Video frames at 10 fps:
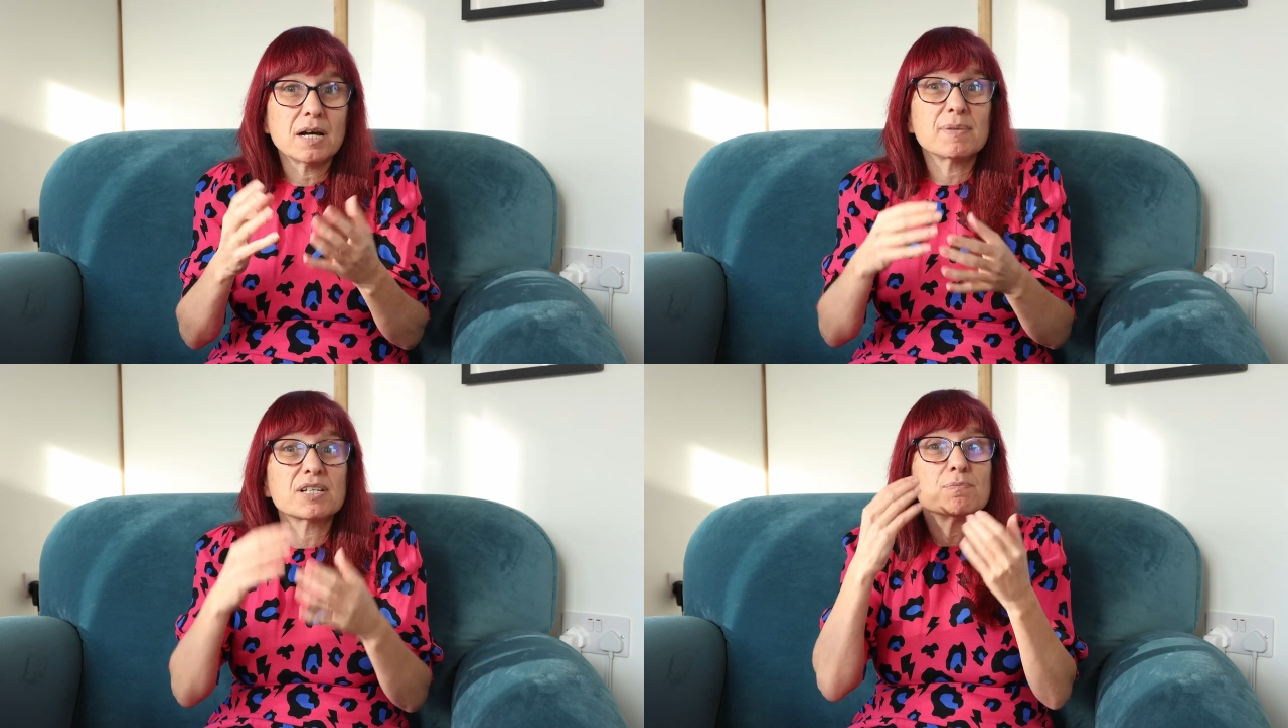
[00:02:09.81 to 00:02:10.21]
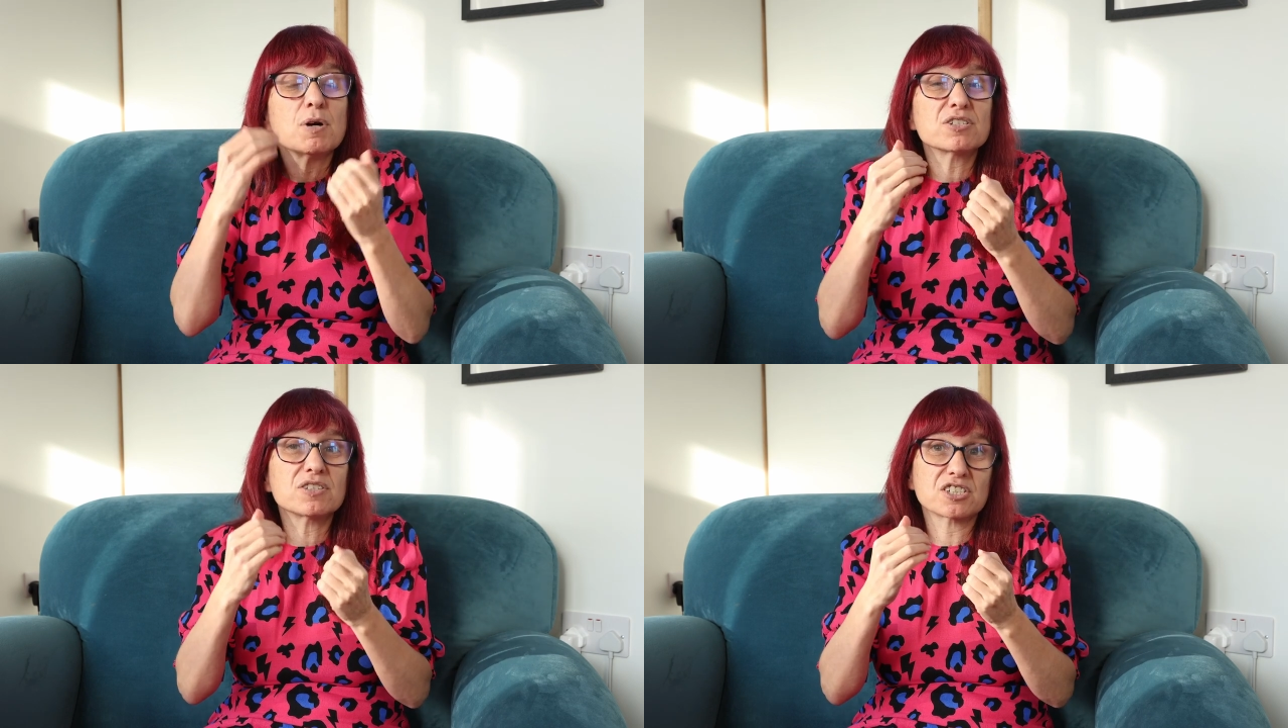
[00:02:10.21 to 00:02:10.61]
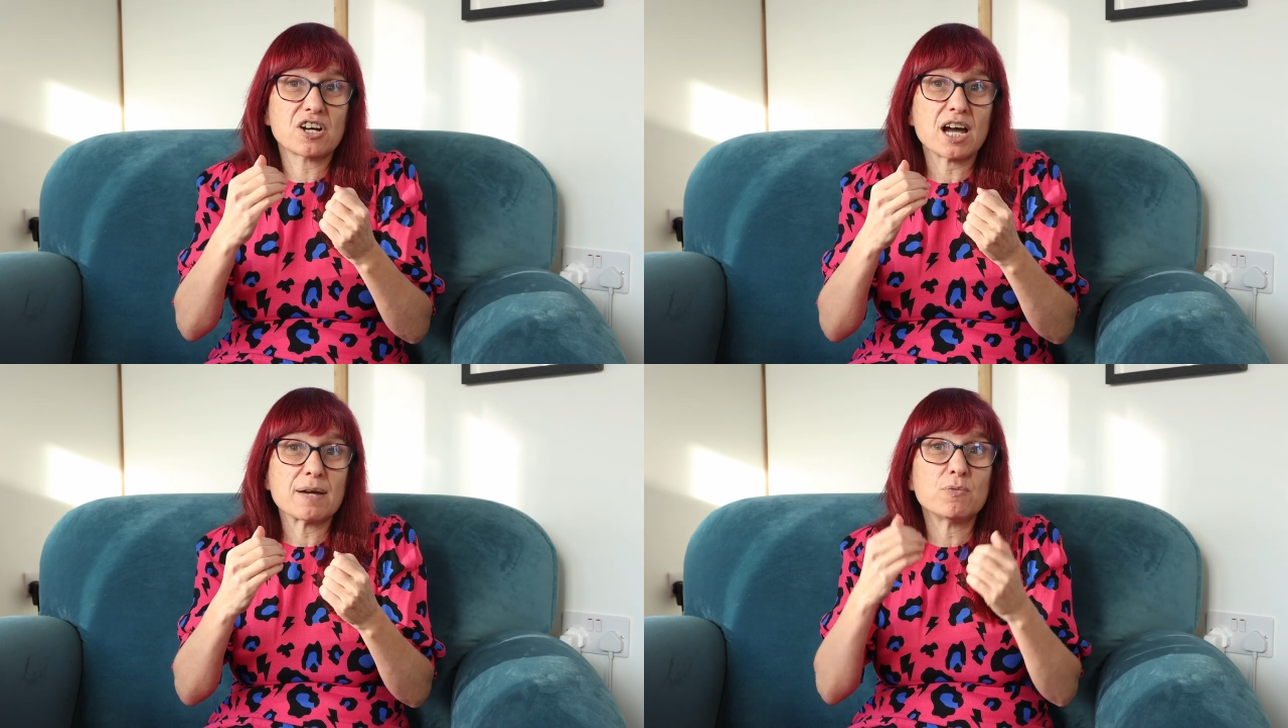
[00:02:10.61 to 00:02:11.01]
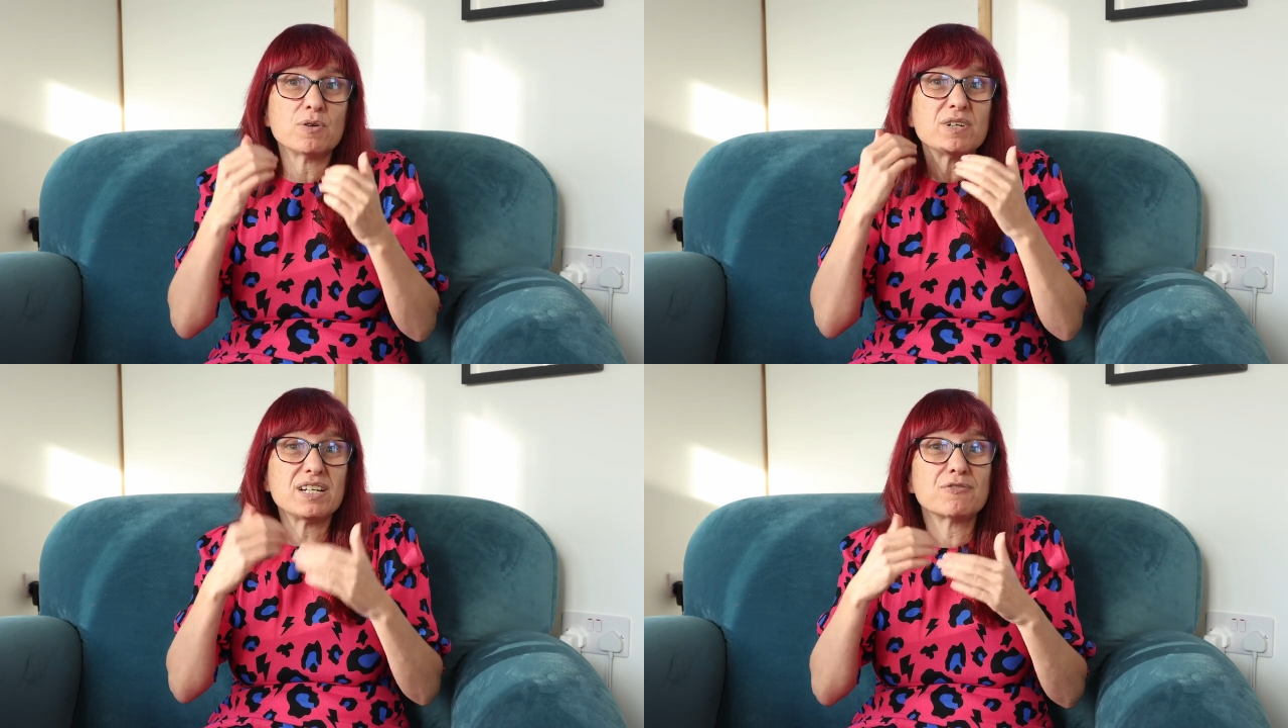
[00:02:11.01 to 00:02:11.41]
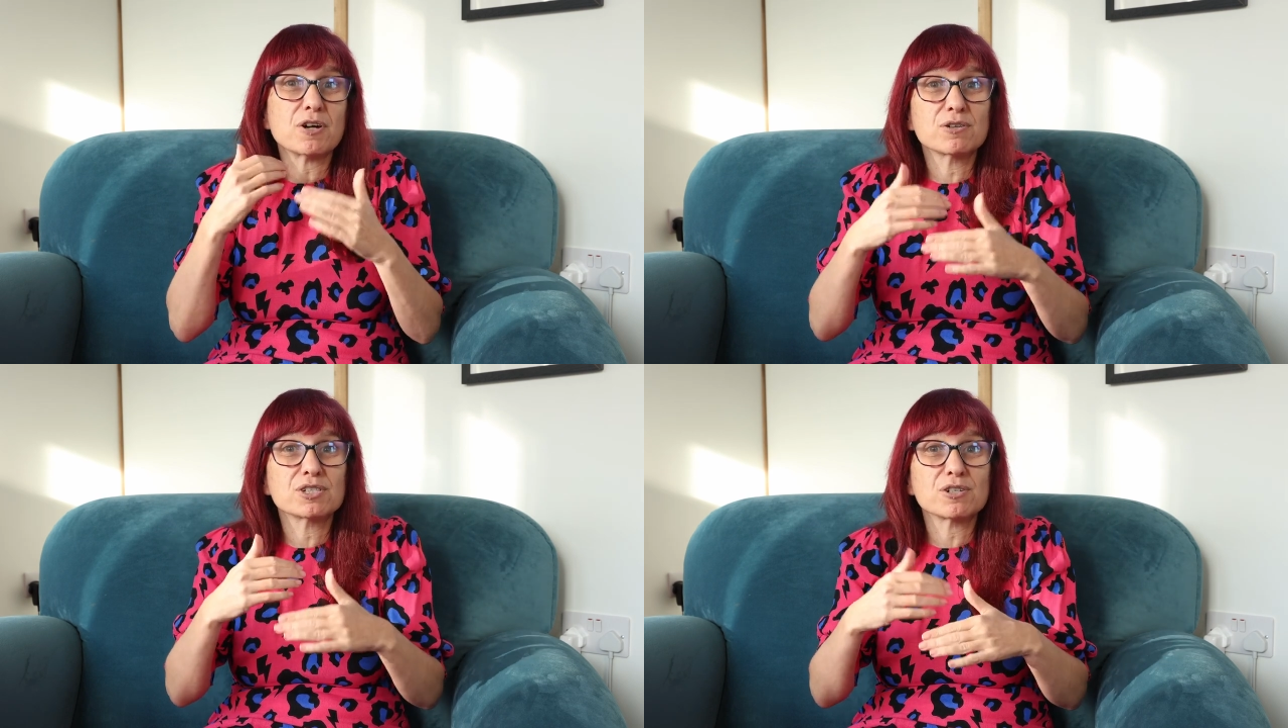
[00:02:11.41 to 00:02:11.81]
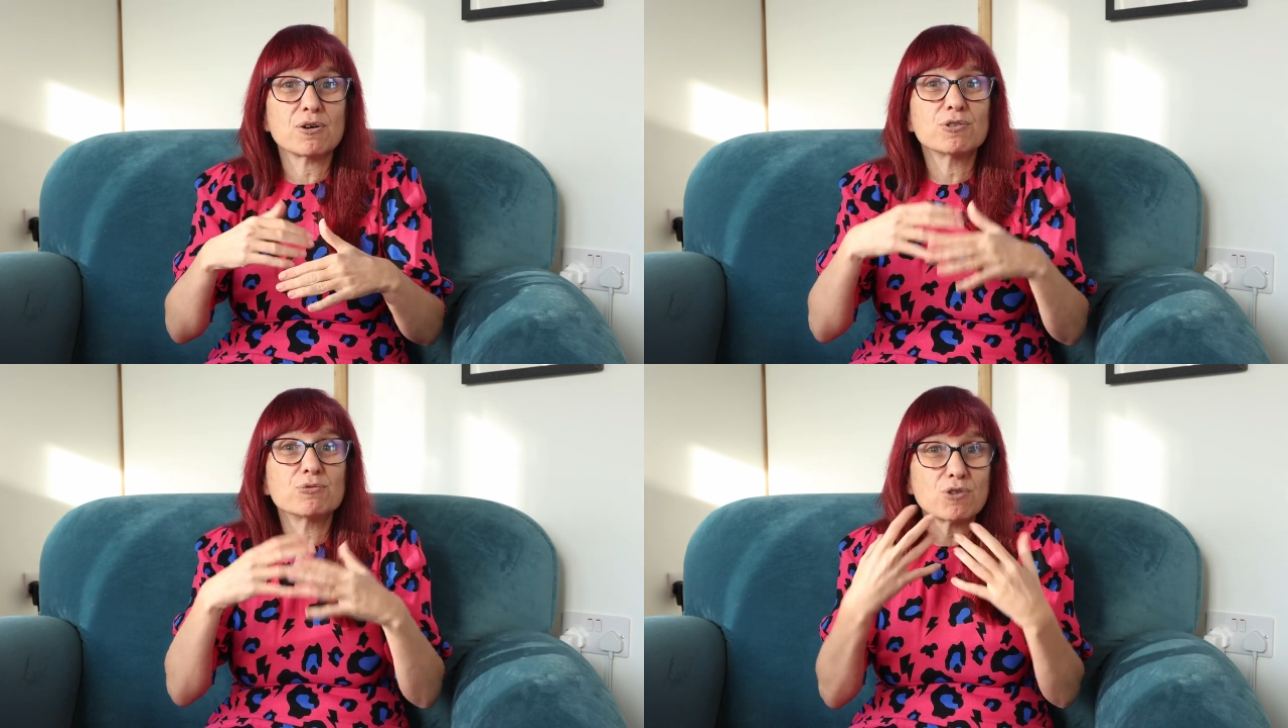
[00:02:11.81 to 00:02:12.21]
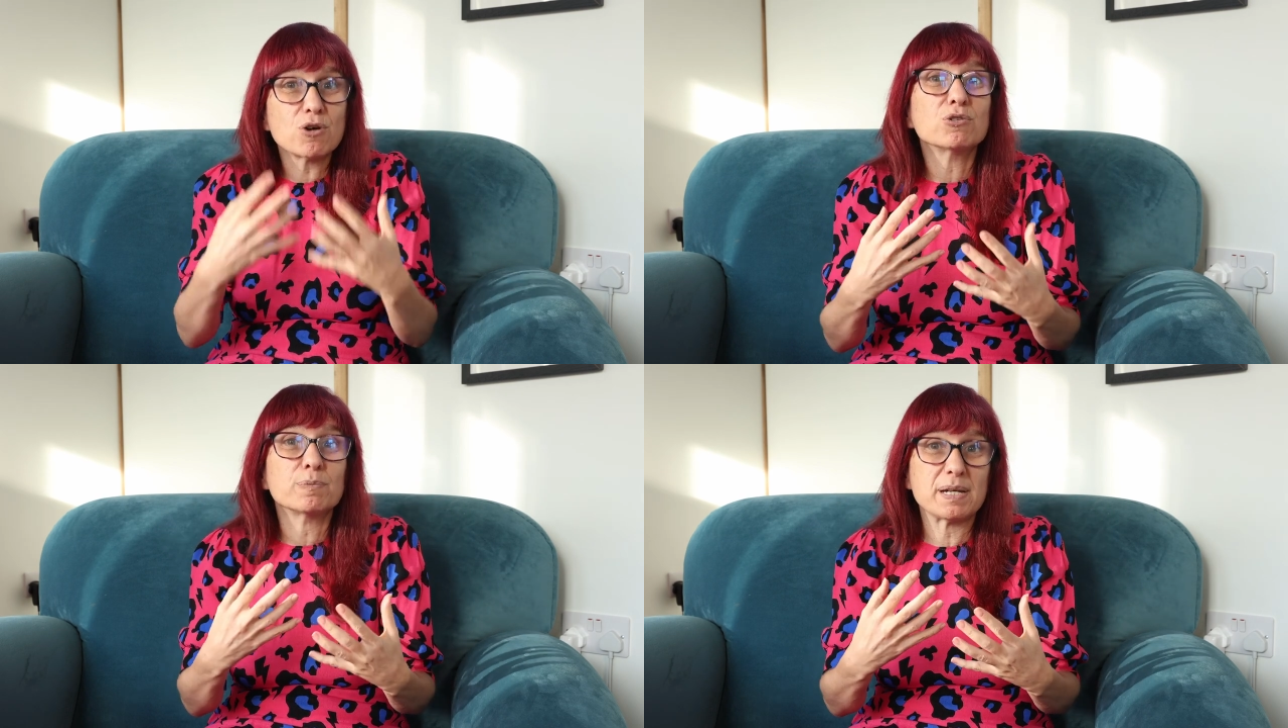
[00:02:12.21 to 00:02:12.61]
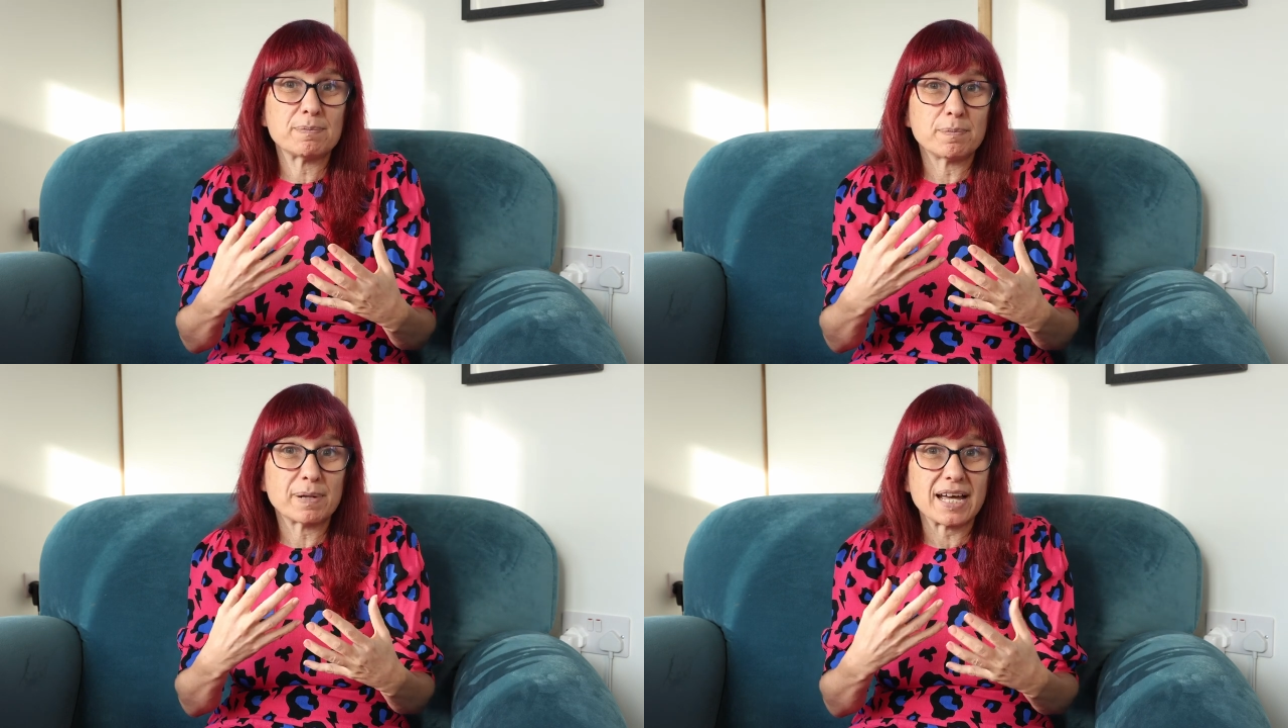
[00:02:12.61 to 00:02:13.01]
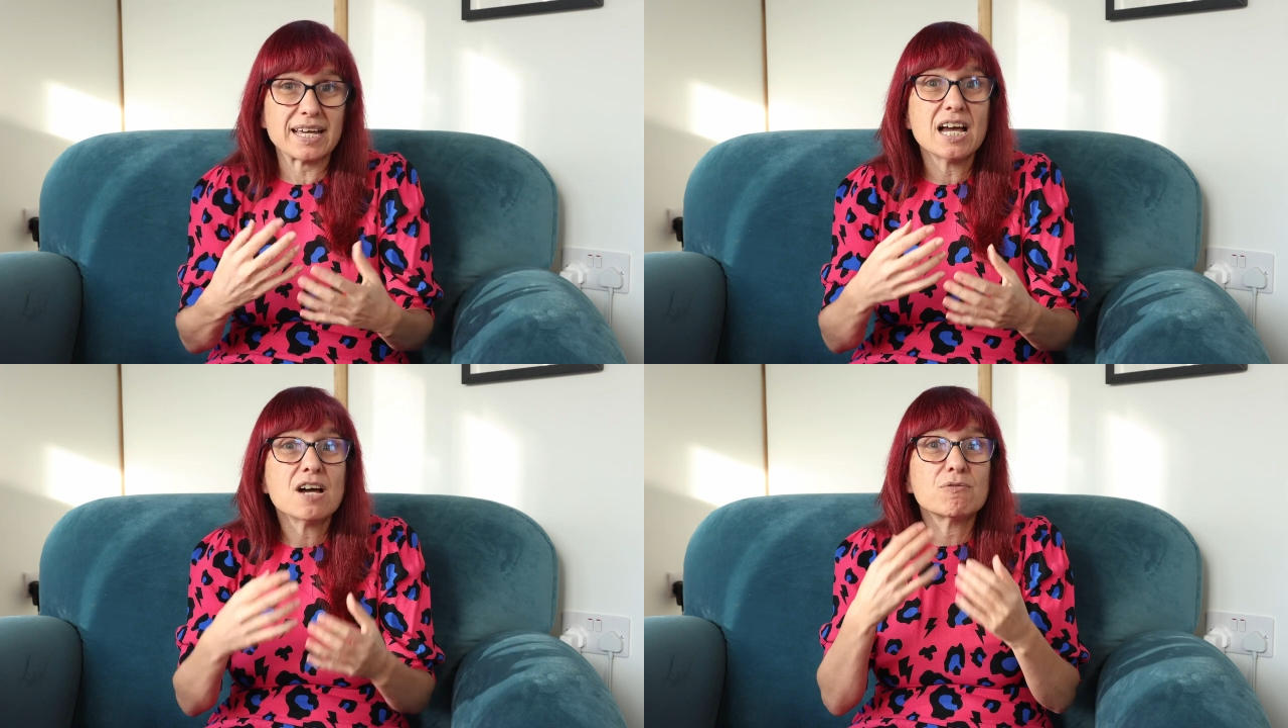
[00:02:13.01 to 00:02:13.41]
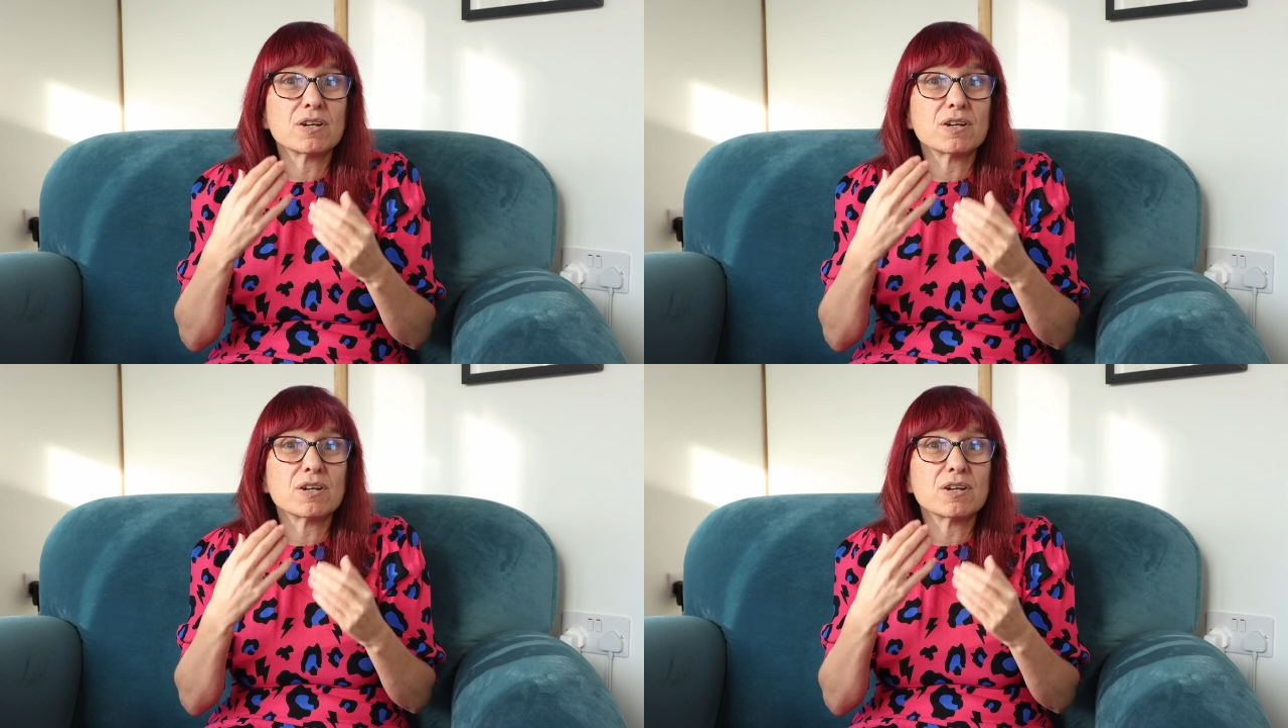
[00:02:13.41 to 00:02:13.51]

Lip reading: because most of the time we're really focused on the role that people play